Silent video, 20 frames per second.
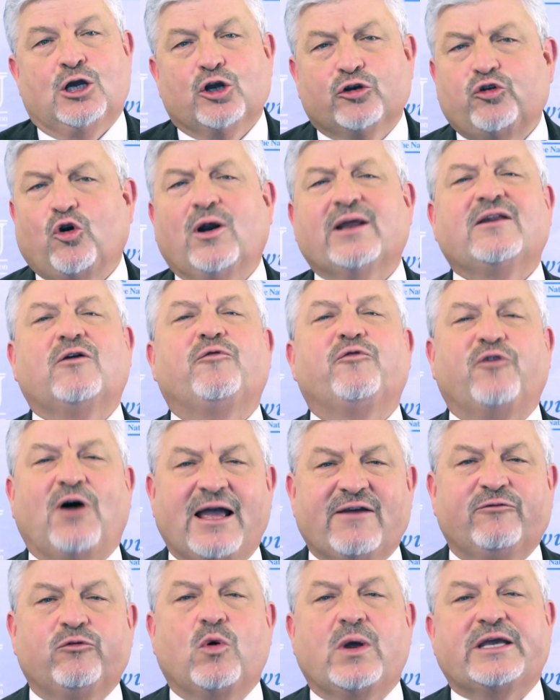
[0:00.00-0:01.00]
During the
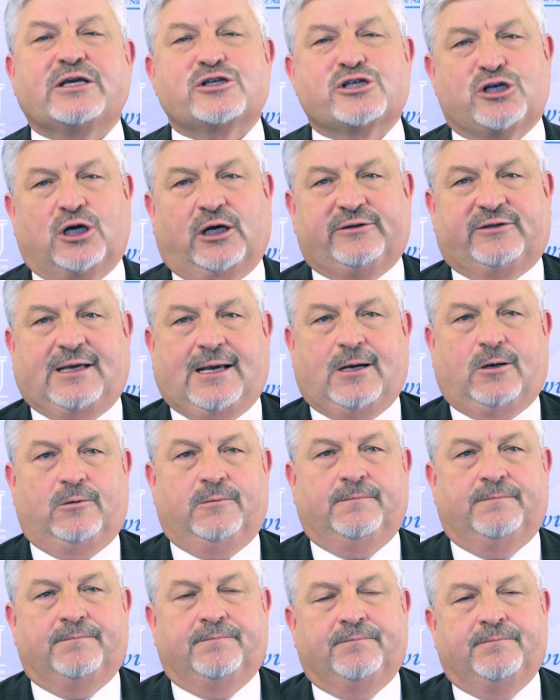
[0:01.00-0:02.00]
5-week shutdown,